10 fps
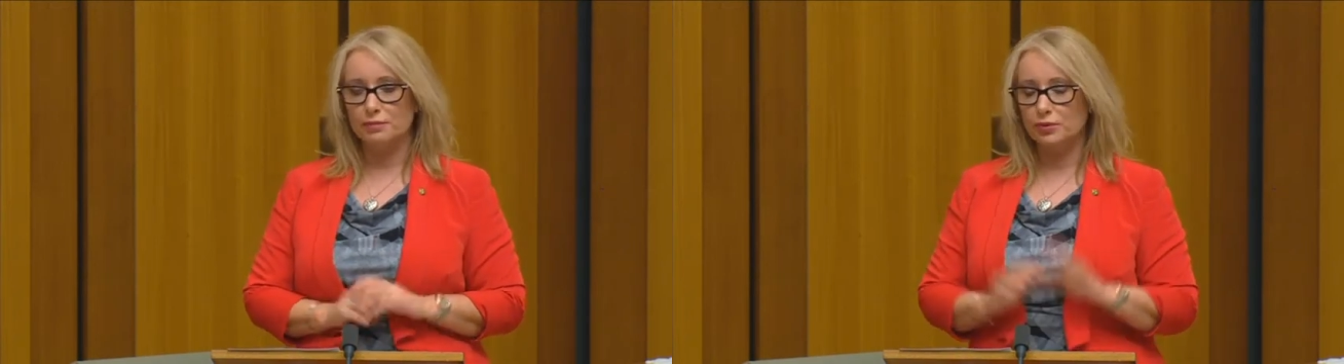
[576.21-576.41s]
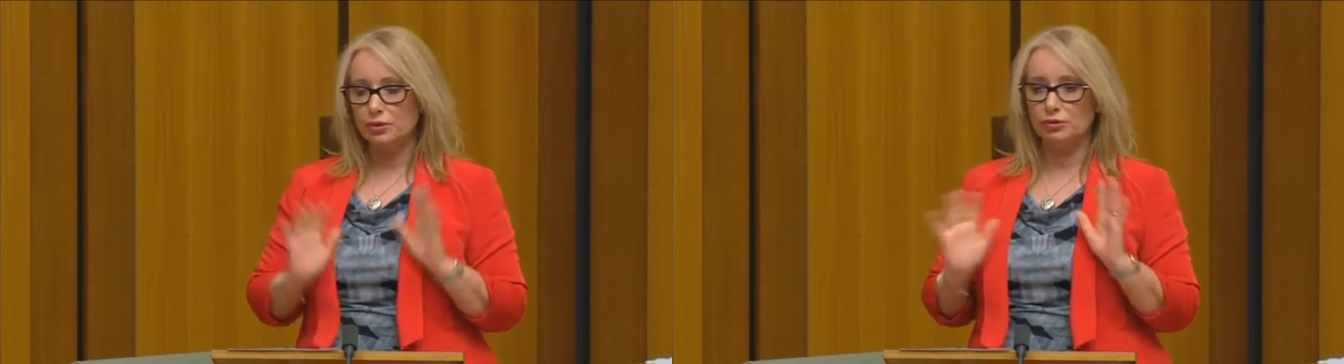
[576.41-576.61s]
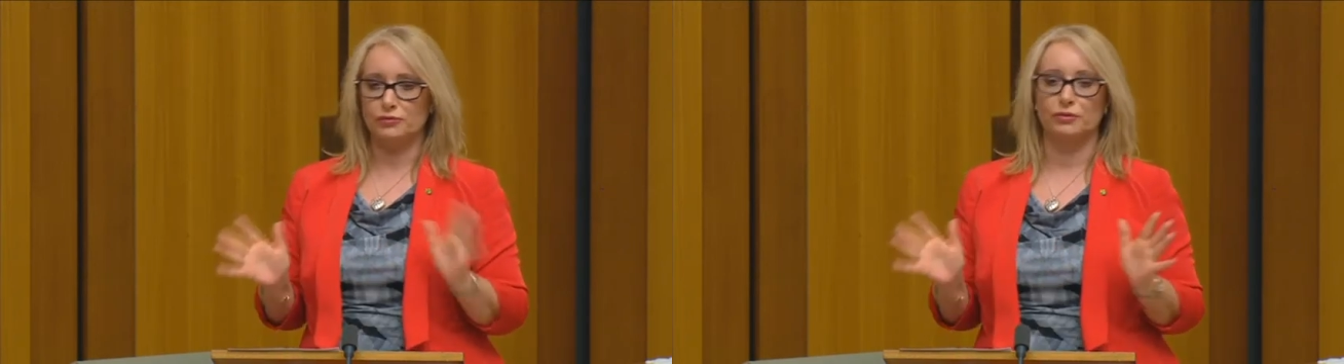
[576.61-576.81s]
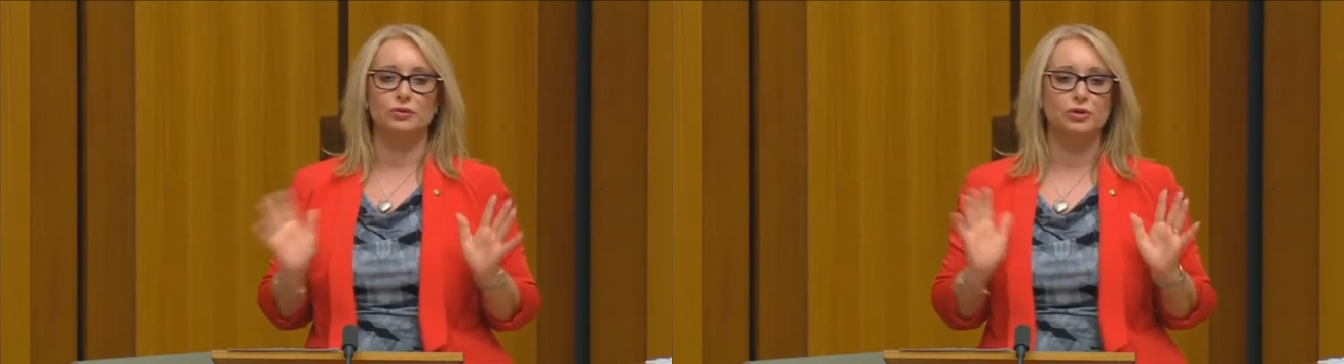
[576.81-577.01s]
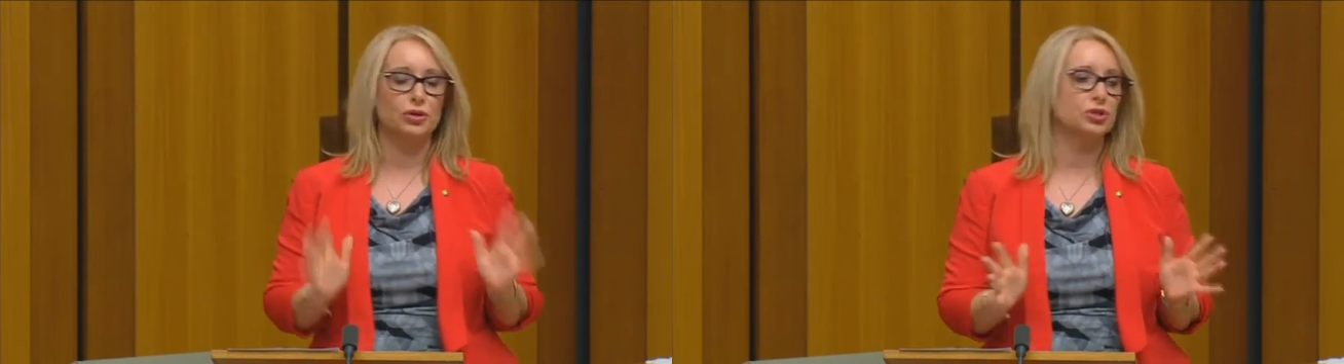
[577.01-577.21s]
beautiful,
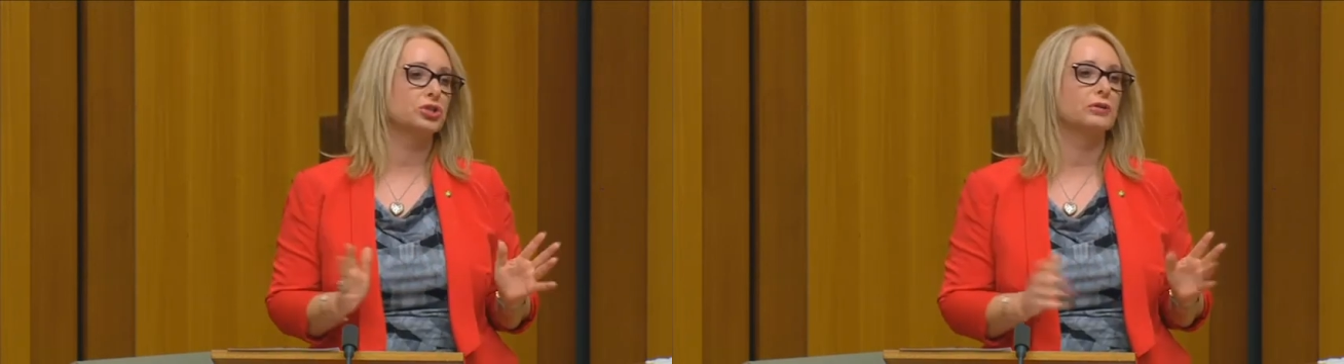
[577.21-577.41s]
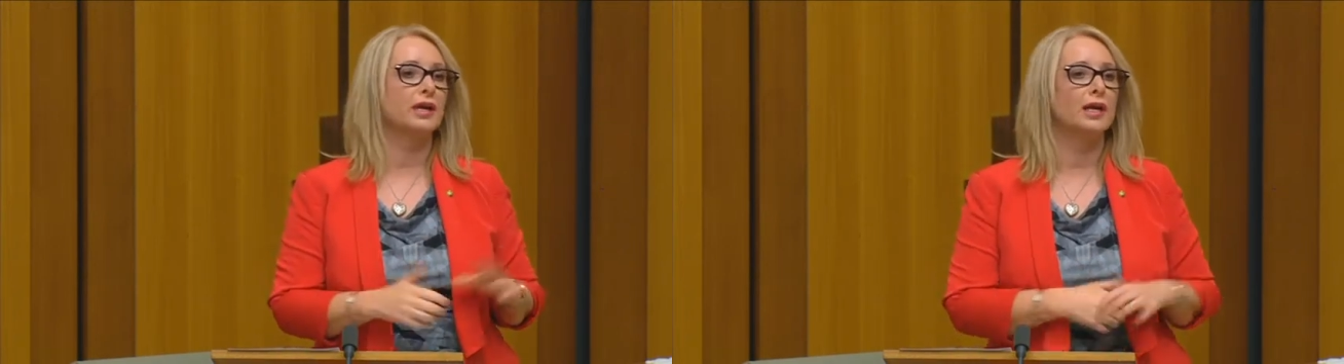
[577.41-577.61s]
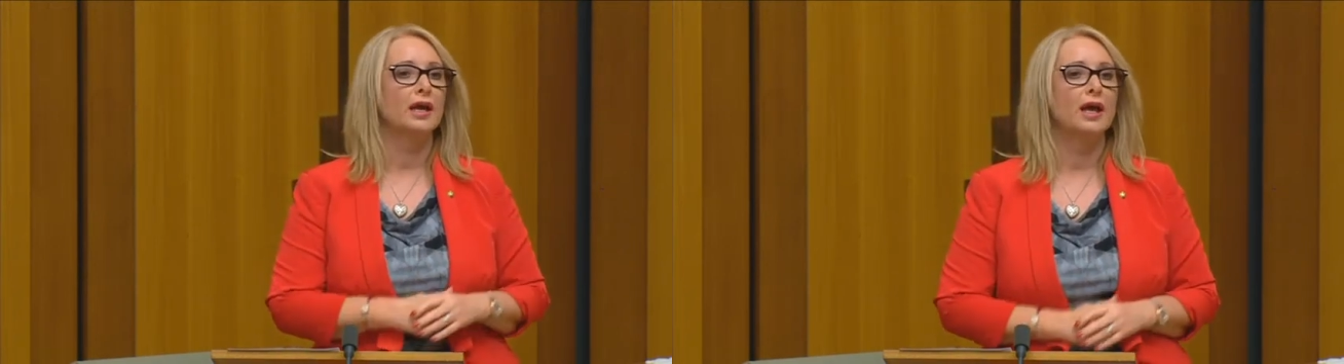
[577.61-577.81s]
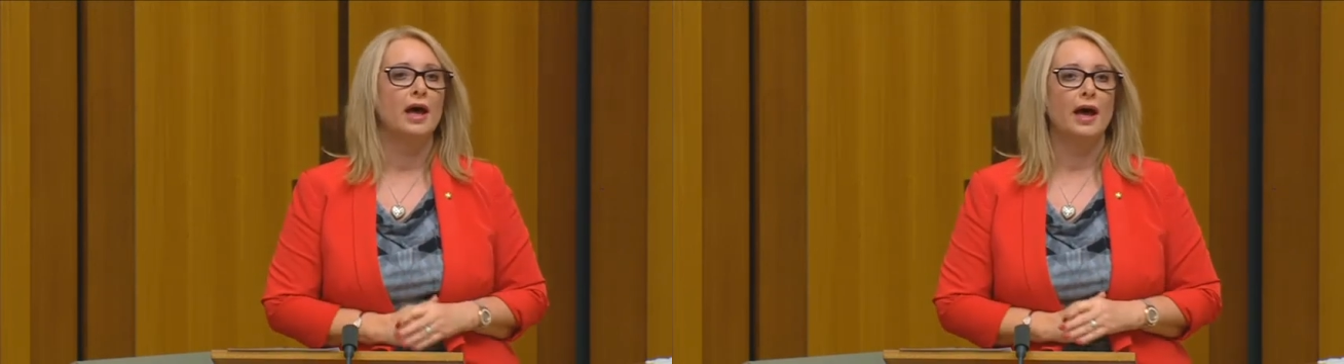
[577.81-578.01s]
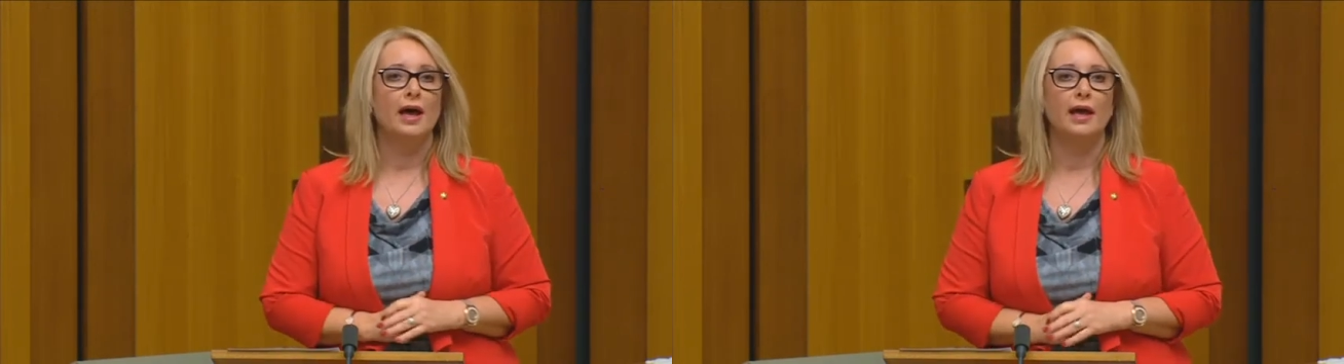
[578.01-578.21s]
nurturing
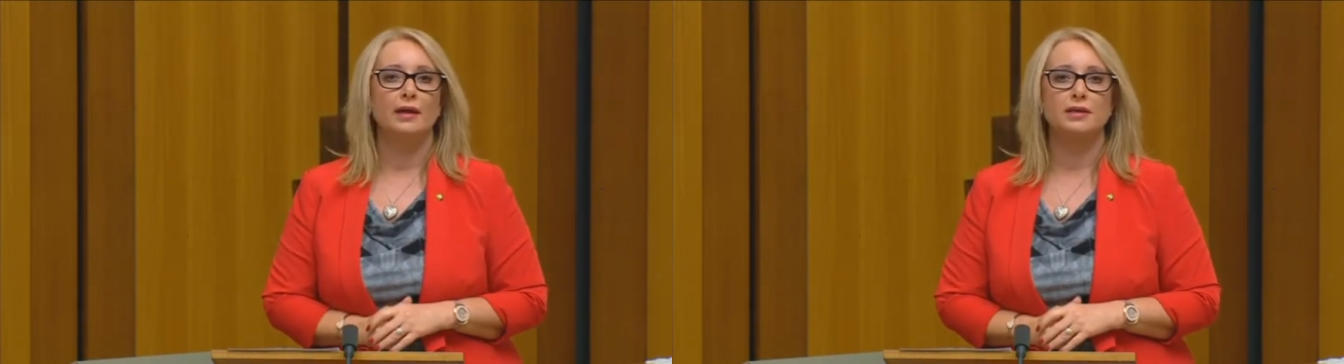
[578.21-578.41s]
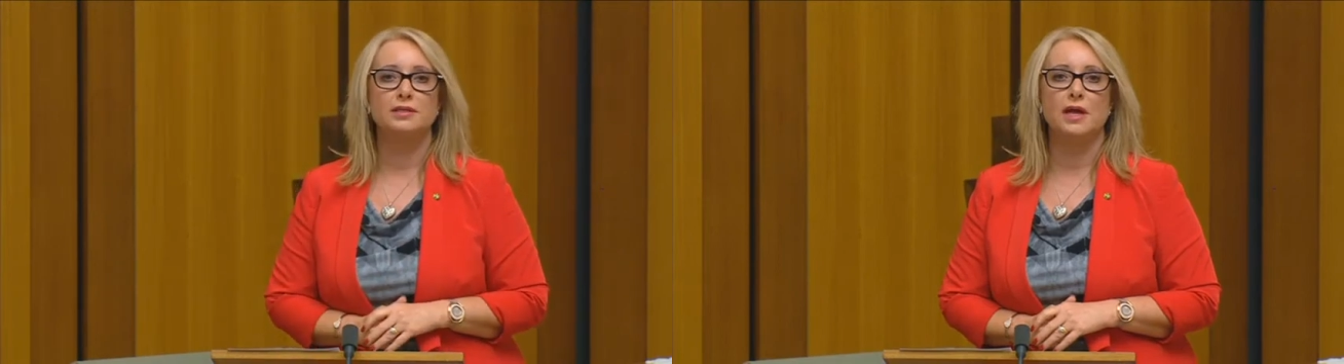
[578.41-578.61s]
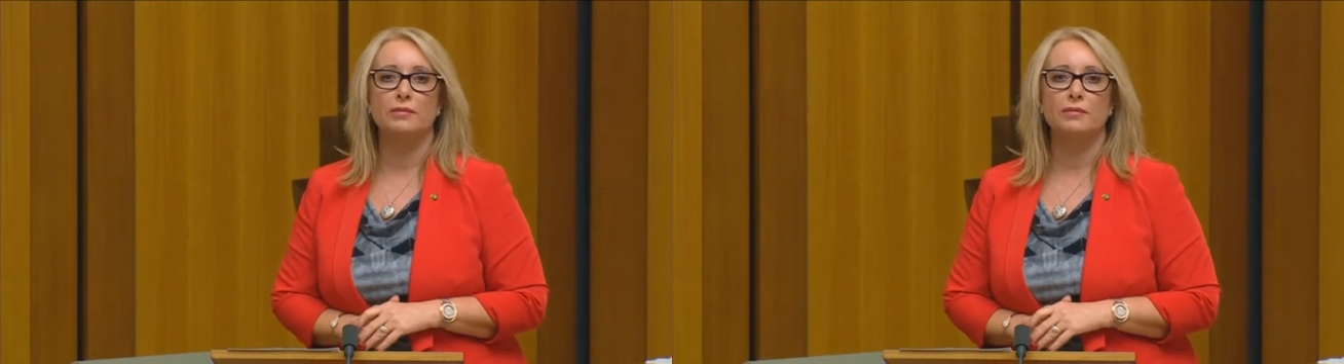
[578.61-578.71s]
and